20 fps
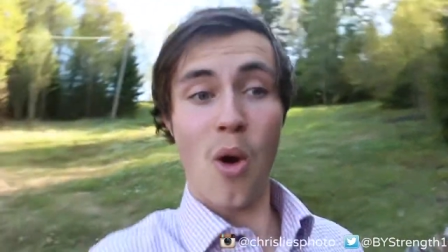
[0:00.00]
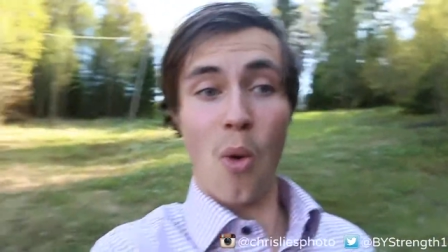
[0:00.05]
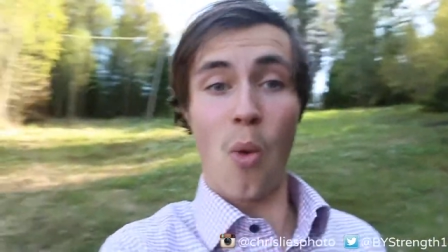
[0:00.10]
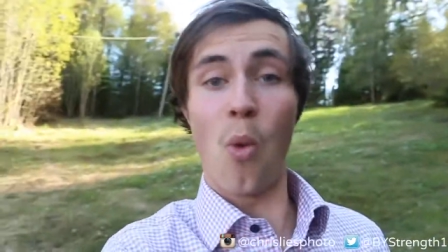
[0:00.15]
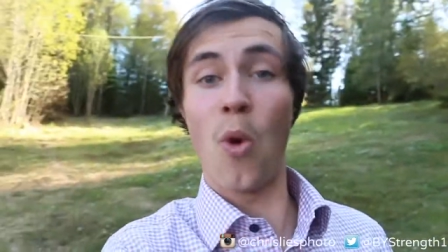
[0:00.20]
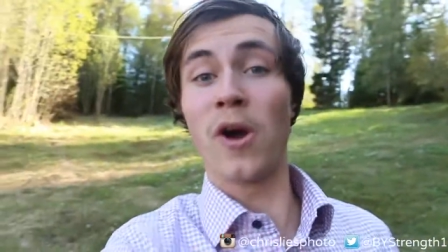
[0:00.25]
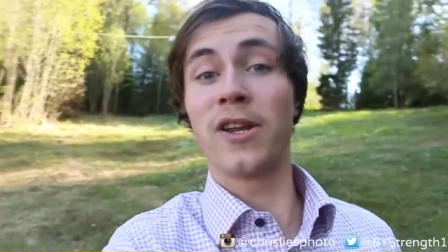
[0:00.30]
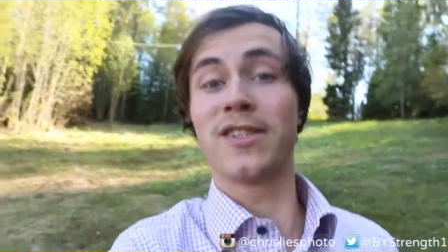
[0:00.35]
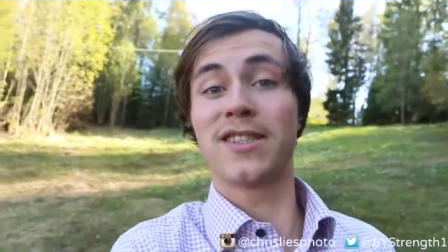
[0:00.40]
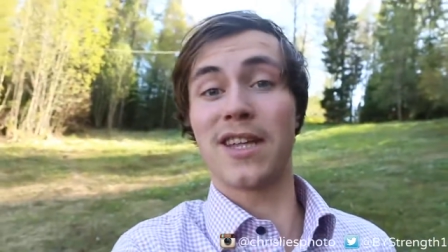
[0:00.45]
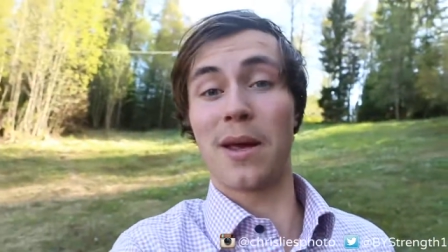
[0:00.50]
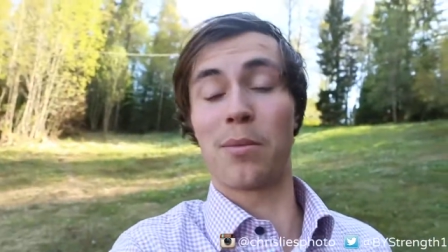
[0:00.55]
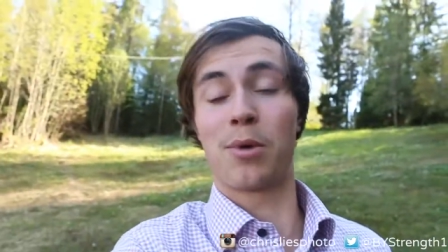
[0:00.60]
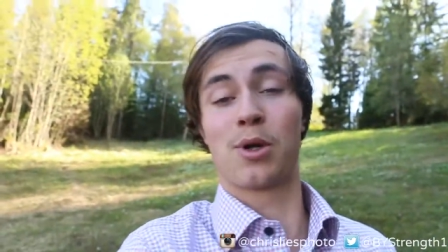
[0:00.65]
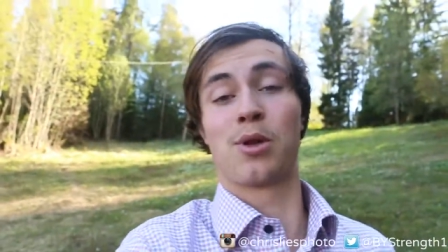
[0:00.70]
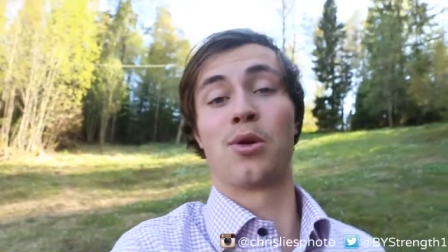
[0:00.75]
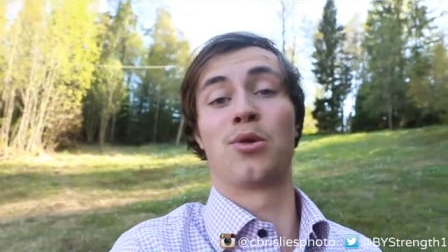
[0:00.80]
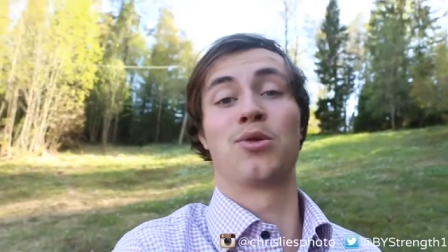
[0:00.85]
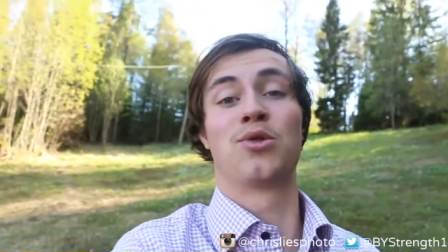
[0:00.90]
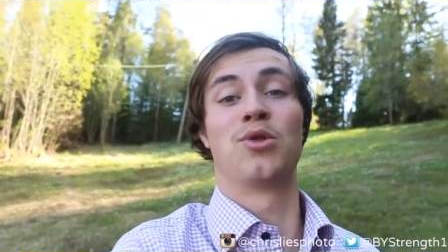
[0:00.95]
one step
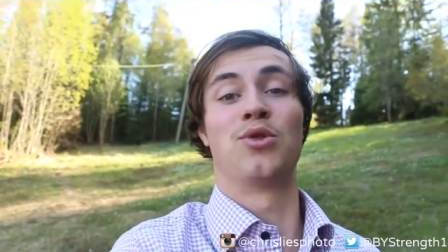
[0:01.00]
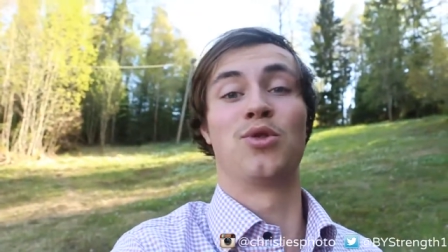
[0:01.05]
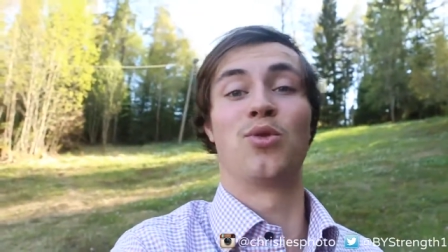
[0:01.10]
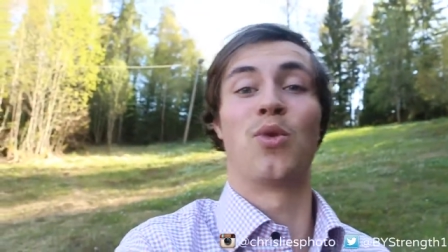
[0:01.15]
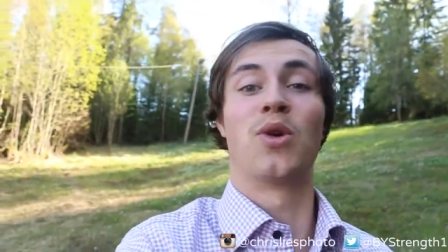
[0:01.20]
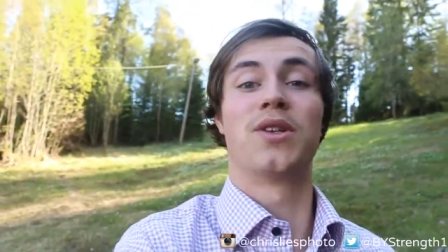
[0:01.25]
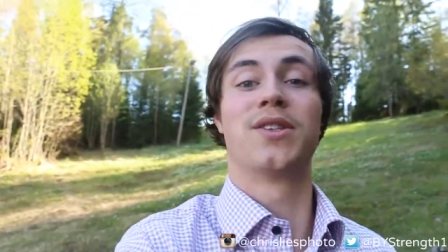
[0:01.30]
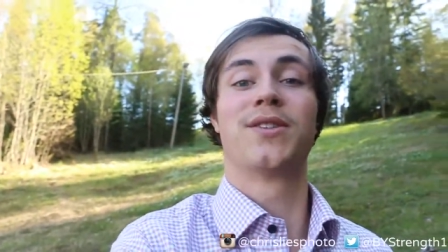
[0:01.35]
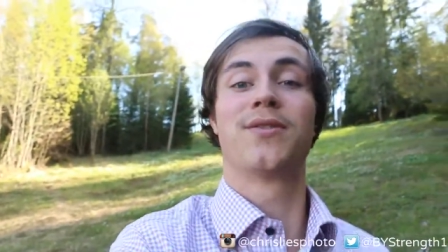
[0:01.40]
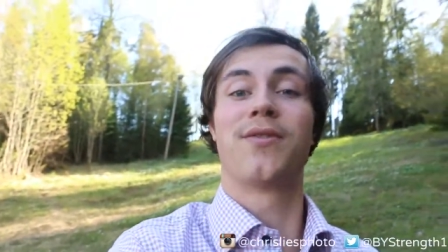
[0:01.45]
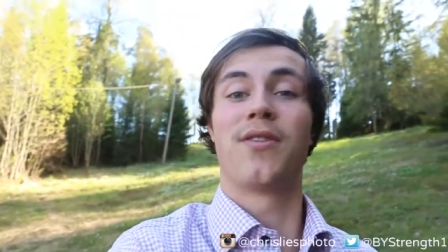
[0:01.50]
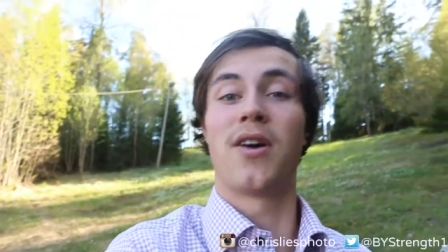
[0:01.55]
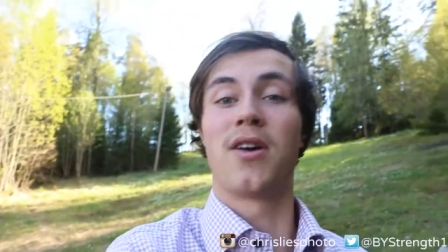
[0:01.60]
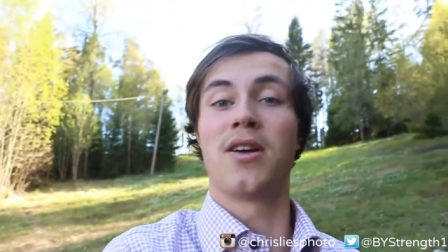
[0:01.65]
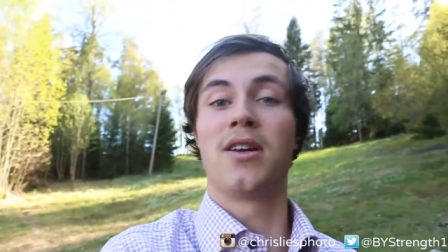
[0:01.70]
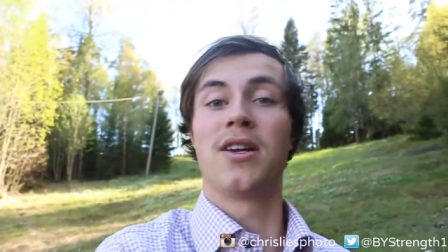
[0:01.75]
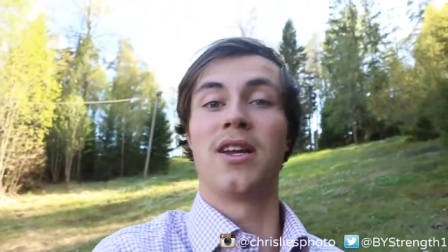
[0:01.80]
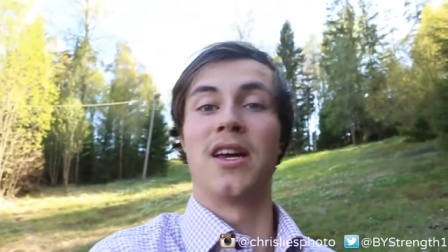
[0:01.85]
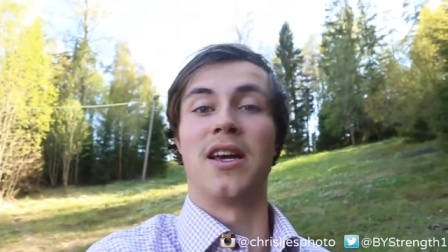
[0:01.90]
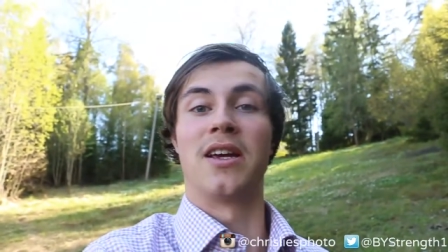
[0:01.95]
closer towards
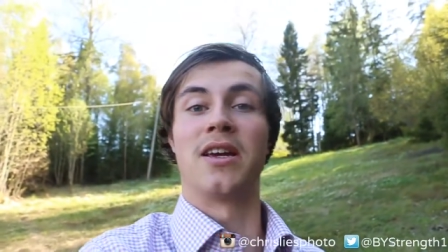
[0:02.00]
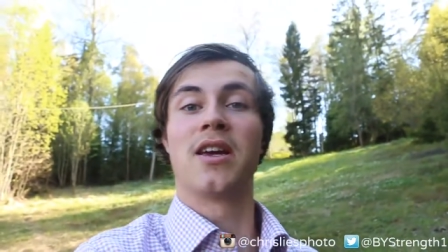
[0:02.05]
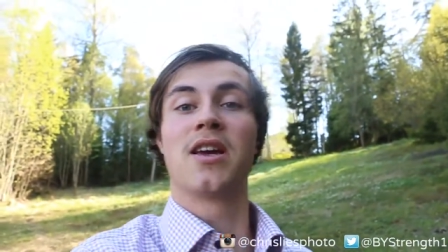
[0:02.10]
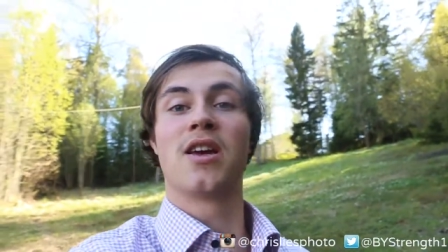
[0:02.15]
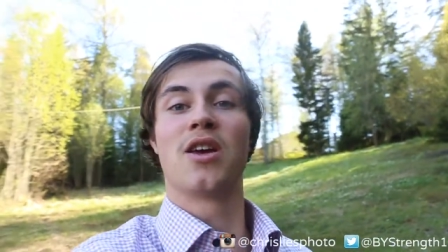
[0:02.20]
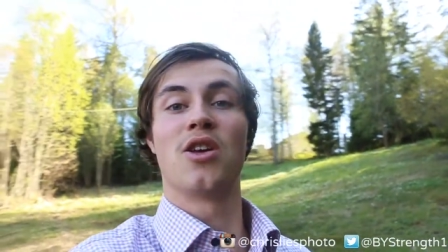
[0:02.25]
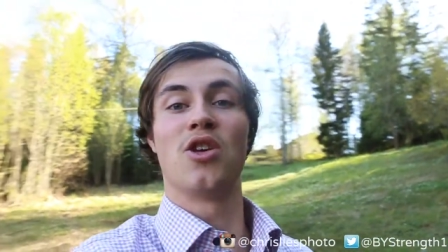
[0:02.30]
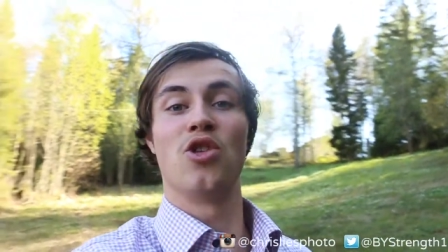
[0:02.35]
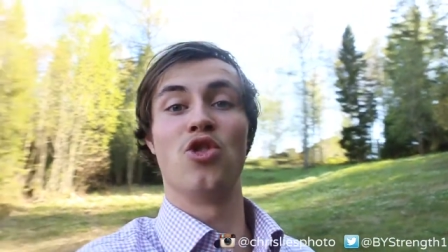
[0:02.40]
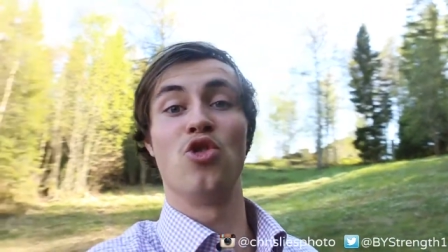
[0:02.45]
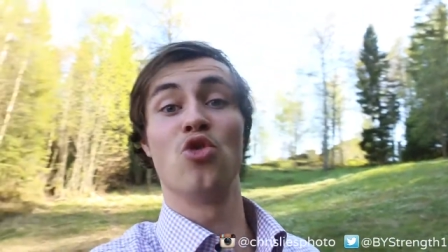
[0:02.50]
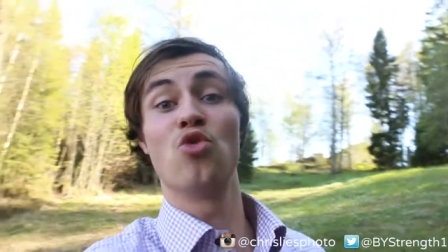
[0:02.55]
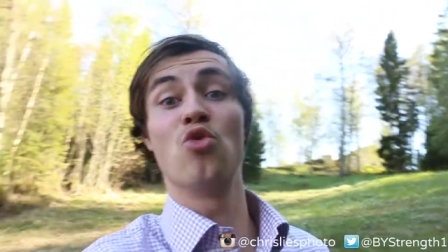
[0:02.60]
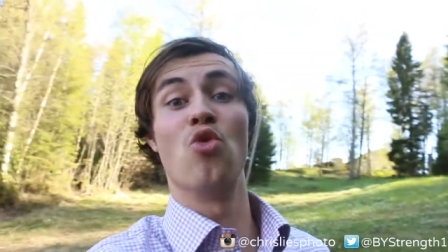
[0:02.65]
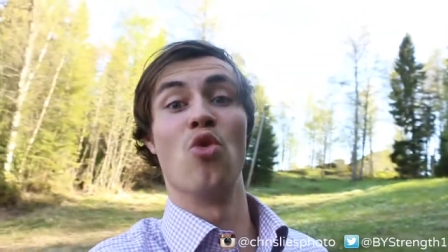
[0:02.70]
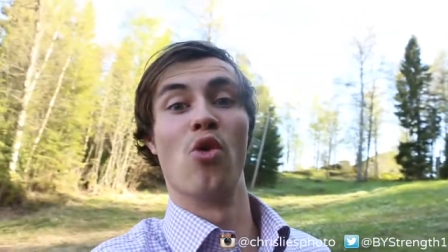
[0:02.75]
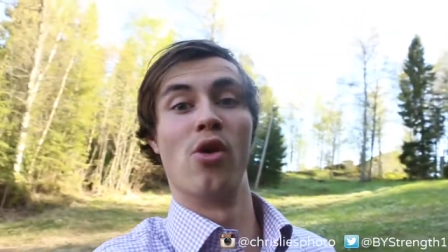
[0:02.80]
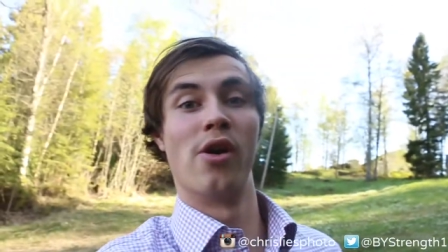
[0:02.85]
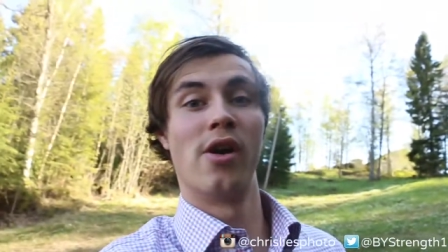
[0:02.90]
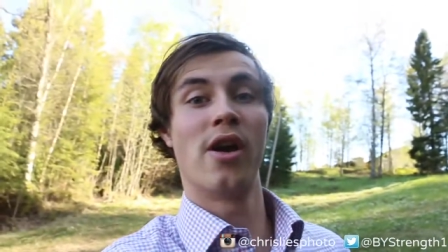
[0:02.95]
finding
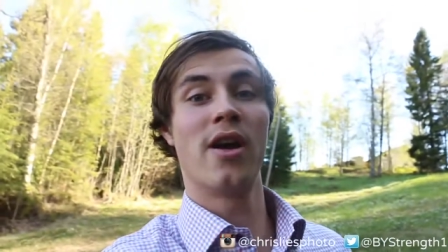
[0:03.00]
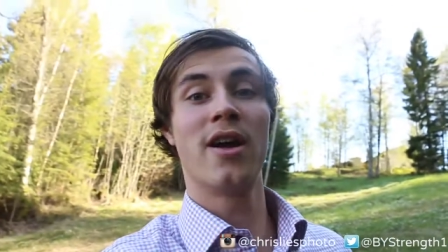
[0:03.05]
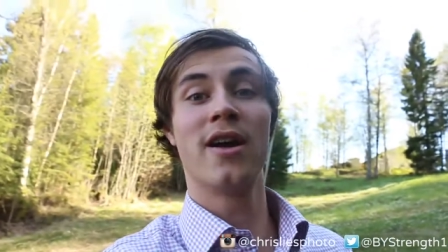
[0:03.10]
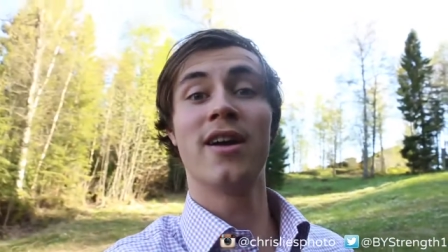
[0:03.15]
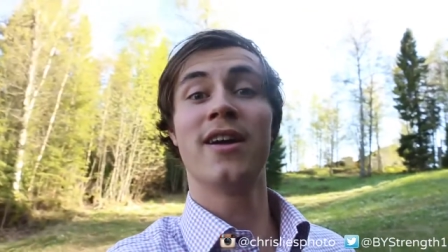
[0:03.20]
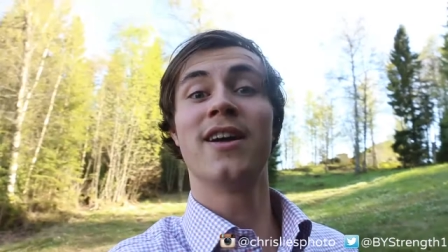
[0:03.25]
your